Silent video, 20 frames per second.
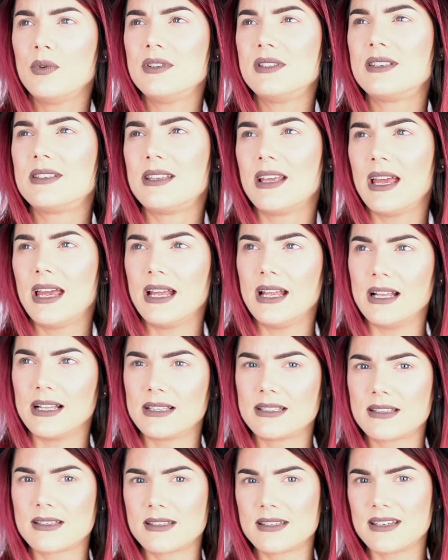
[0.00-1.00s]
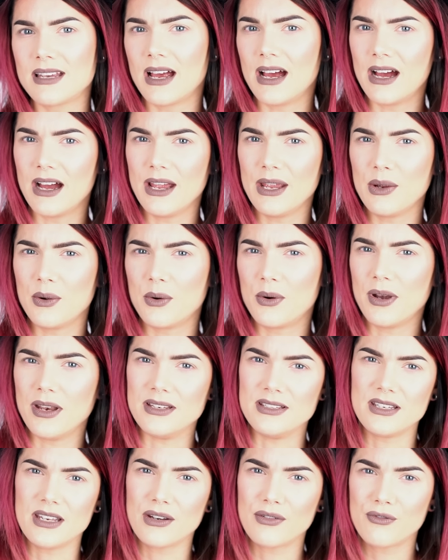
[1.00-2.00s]
would say it's Thai or
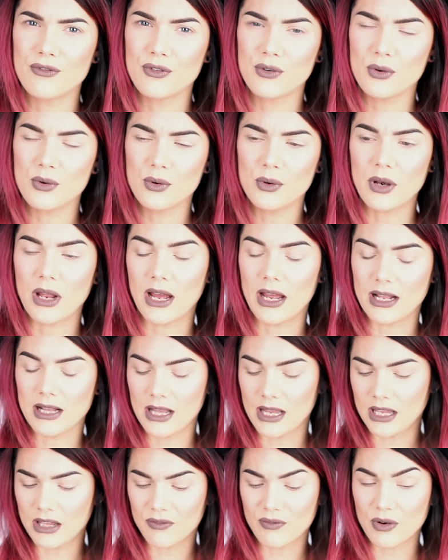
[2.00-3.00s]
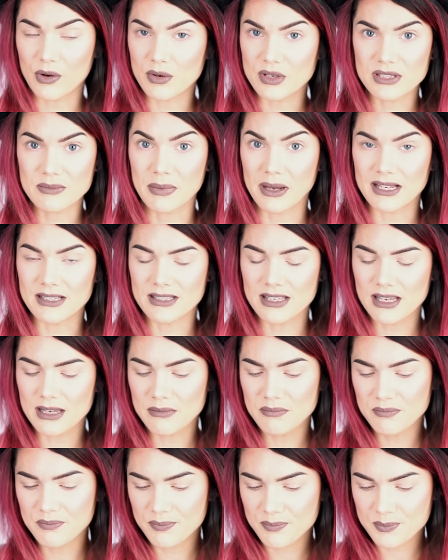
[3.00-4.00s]
Indian food. I like it very
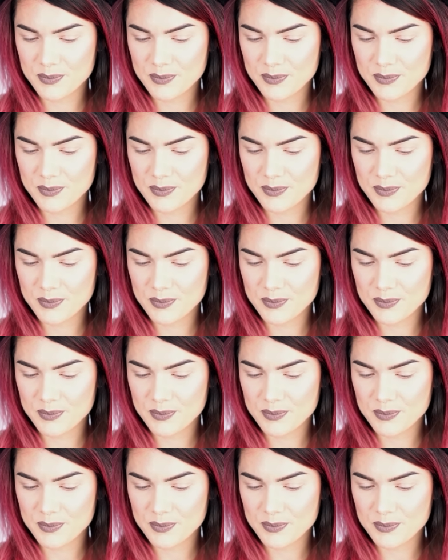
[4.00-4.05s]
spicy.